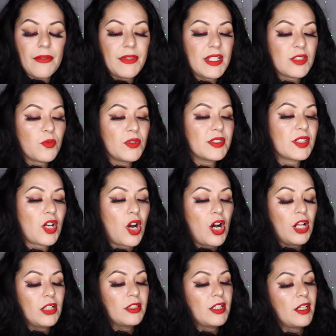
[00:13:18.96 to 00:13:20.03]
this one's
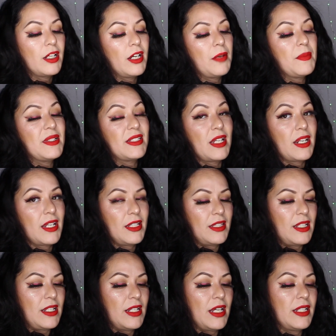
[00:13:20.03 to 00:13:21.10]
called Miss
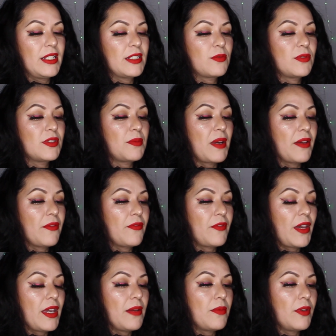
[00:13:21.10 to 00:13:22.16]
Argentina, and this one's my
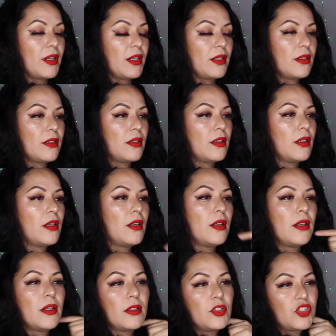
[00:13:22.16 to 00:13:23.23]
favorite.
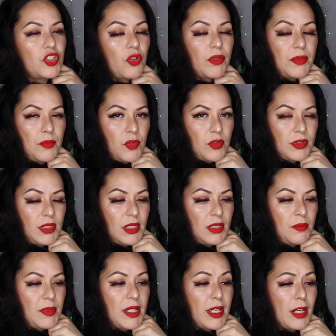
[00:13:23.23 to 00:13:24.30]
Show them,
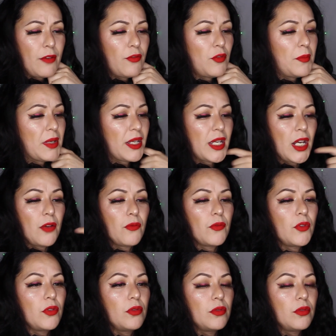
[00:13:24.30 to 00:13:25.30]
Rosalind. Be careful, be careful.